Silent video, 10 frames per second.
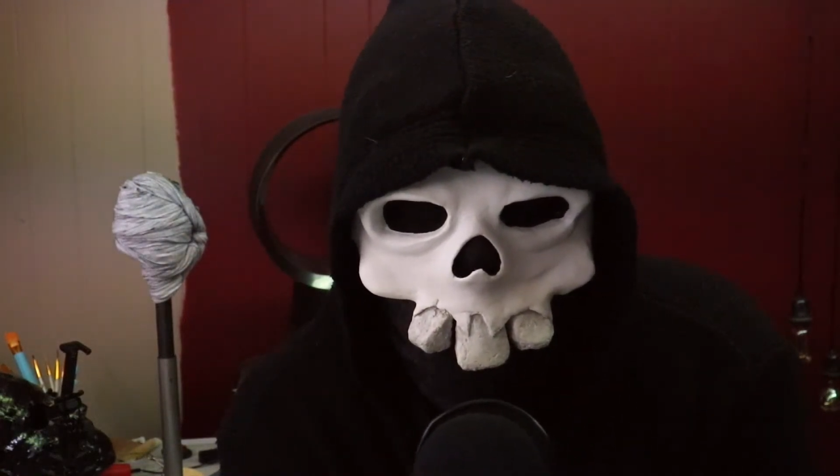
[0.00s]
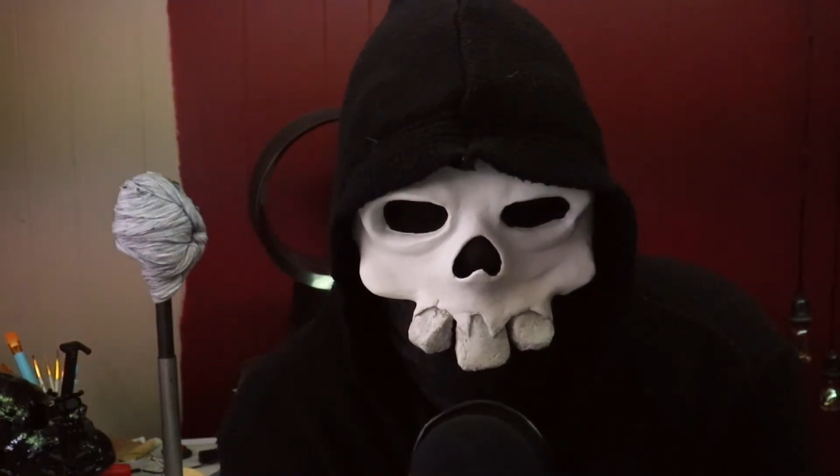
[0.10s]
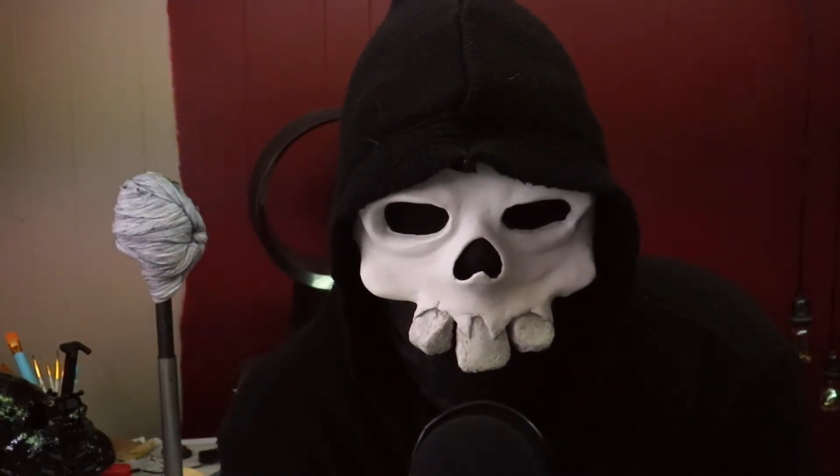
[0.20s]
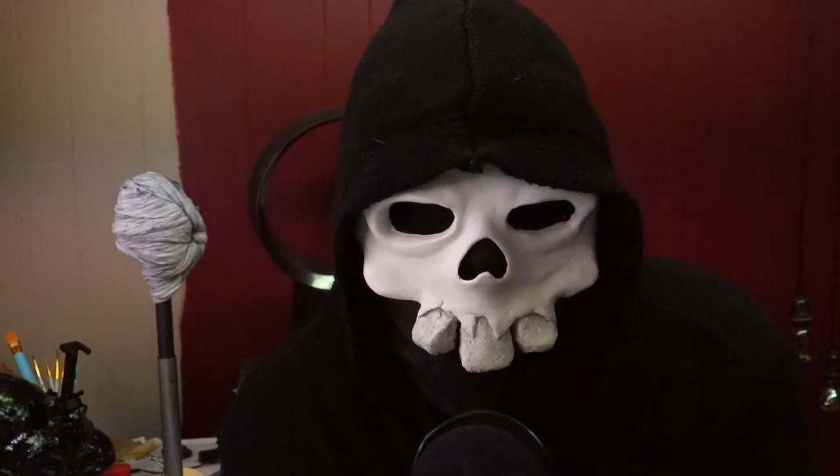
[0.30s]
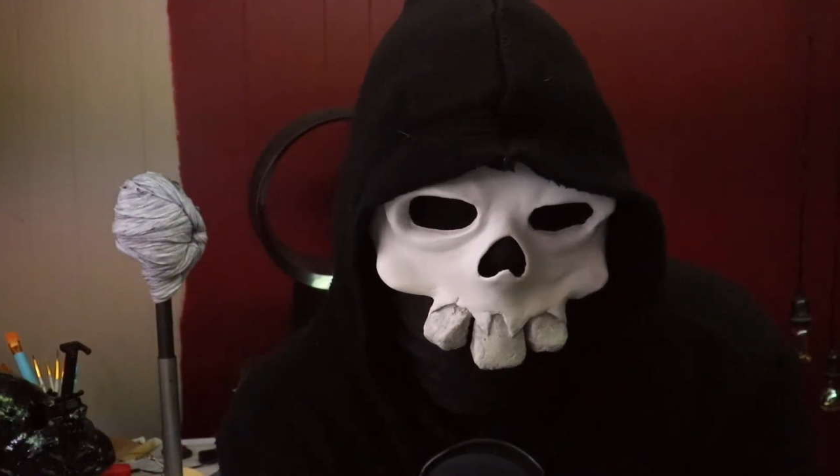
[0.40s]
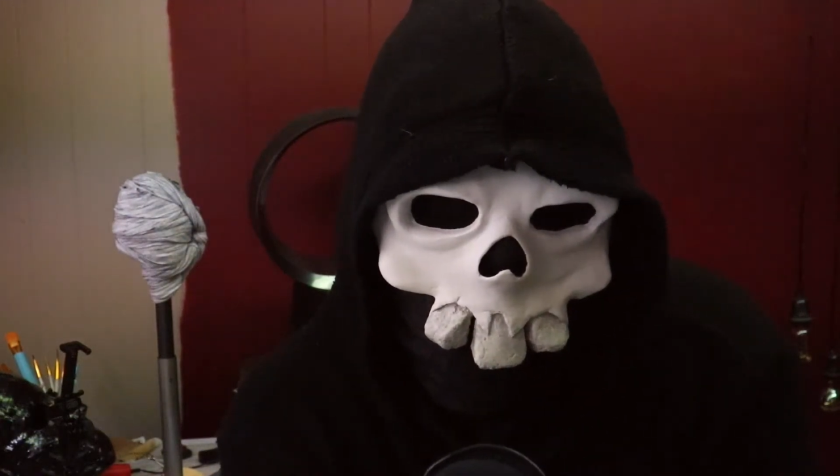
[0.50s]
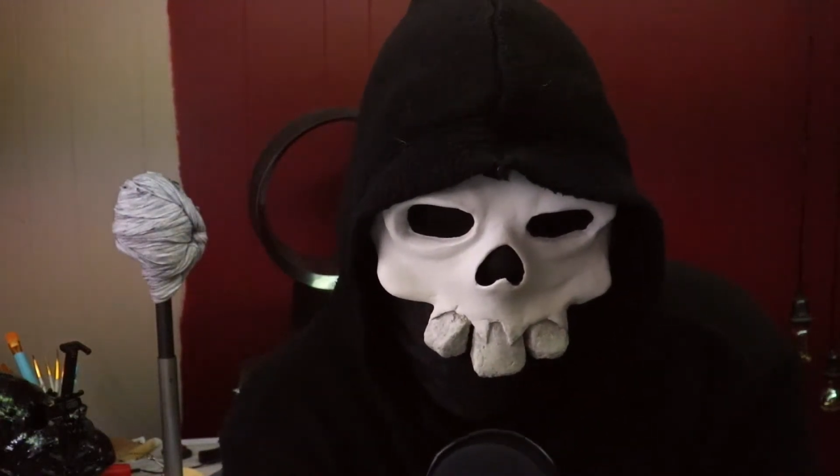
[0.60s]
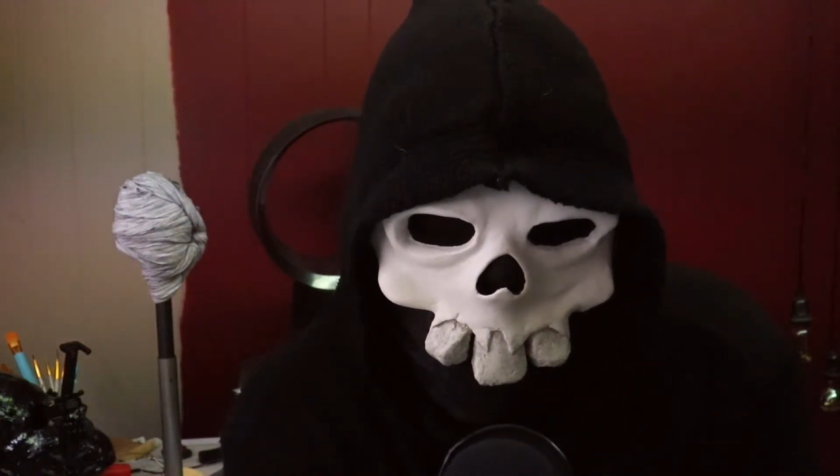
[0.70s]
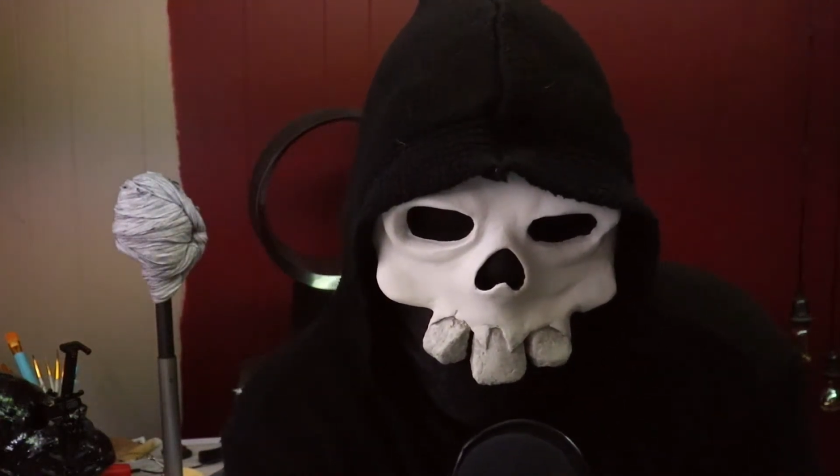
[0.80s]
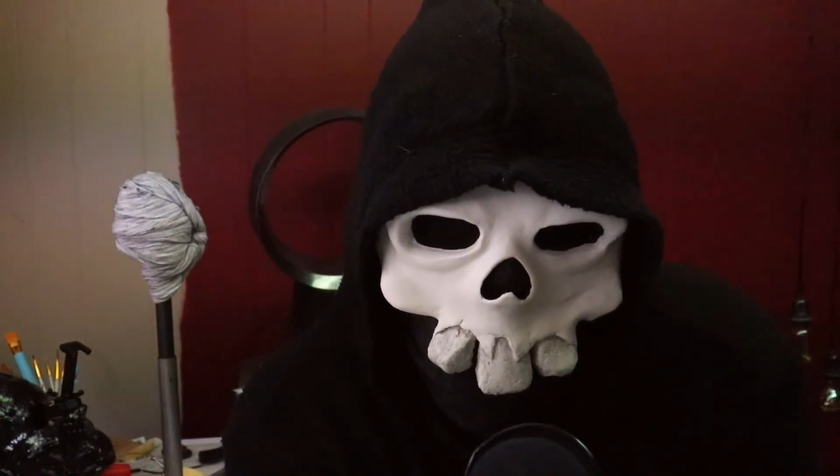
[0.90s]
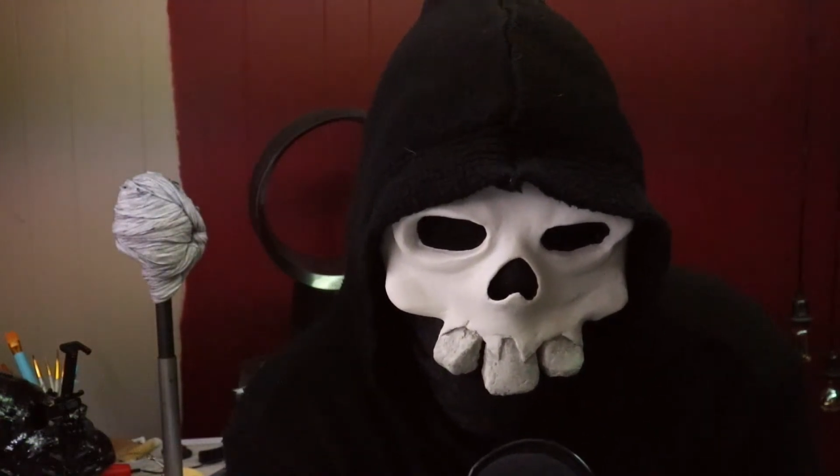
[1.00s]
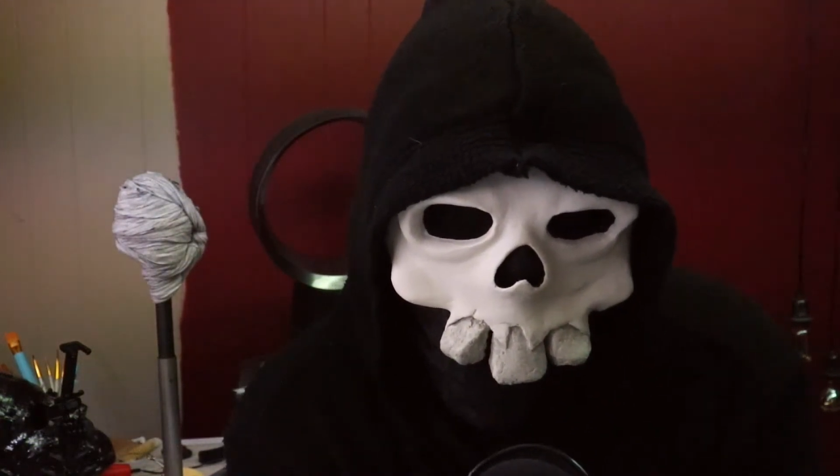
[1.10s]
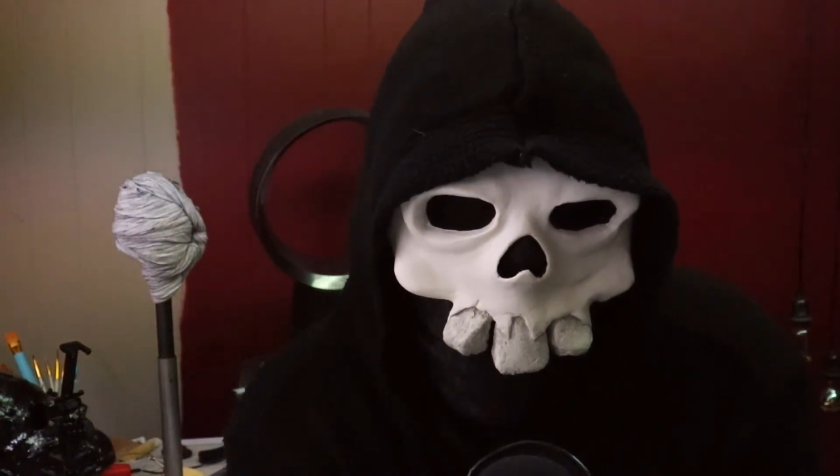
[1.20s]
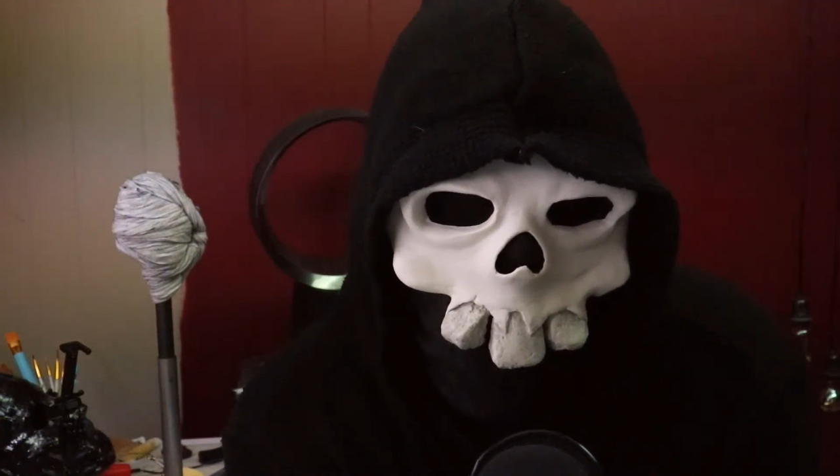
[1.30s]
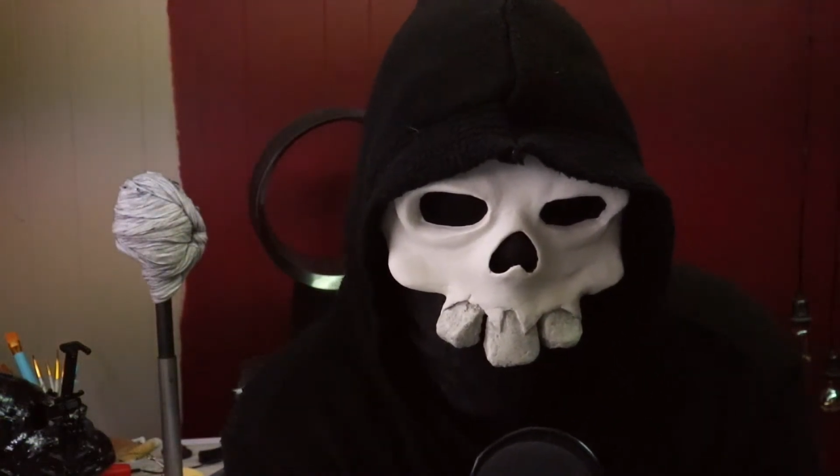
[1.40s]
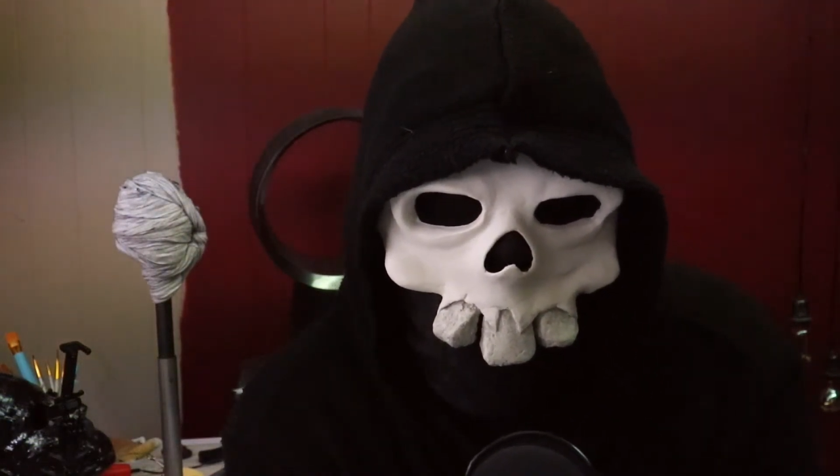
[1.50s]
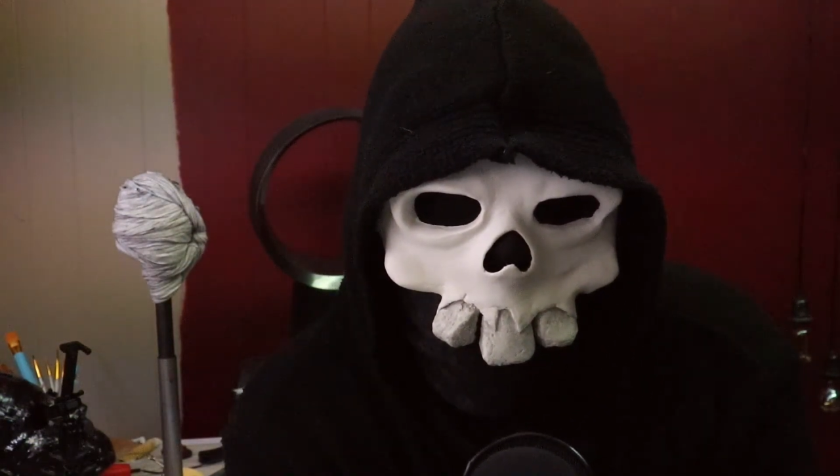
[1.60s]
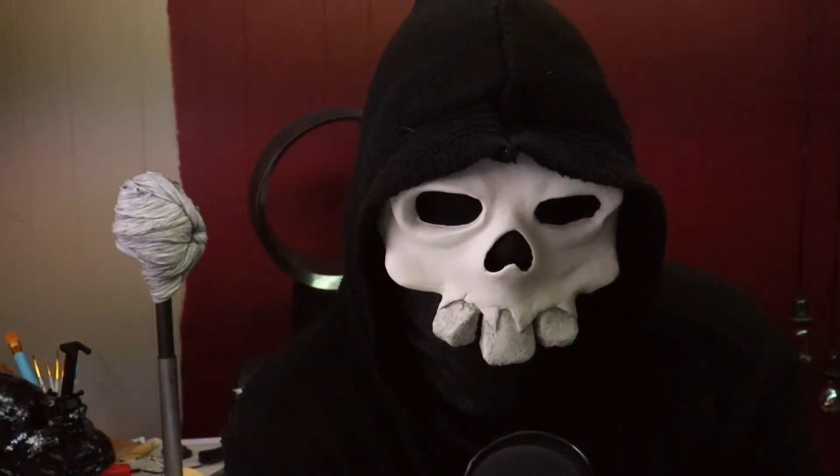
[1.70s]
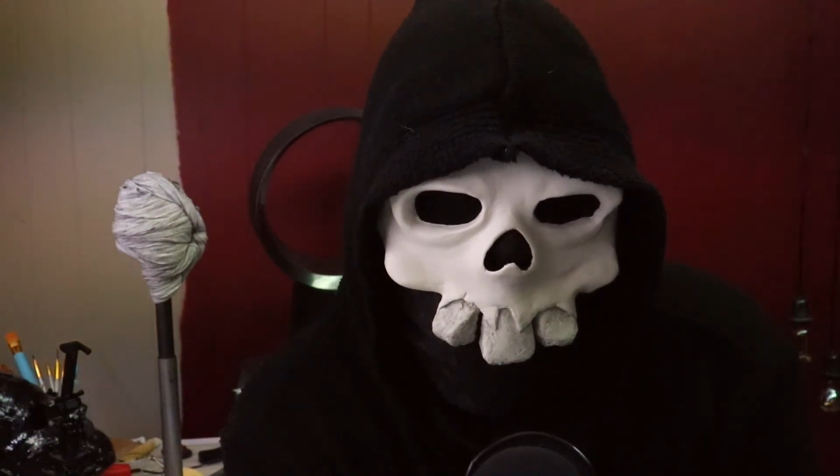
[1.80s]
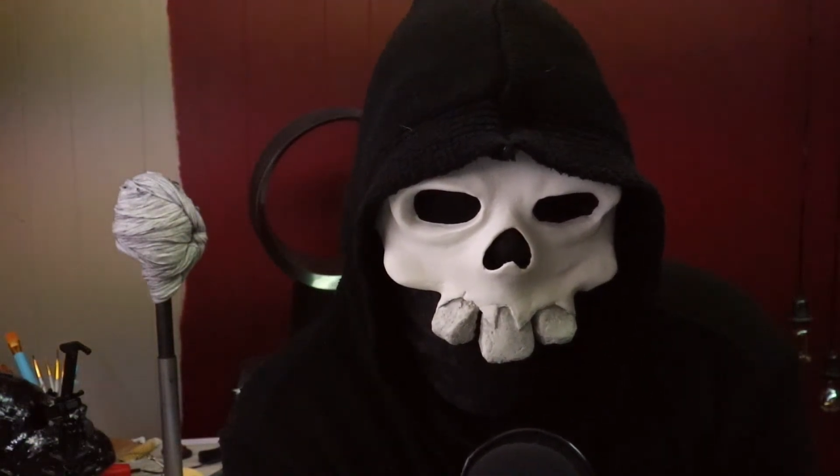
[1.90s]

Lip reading: is that an improvement for that matter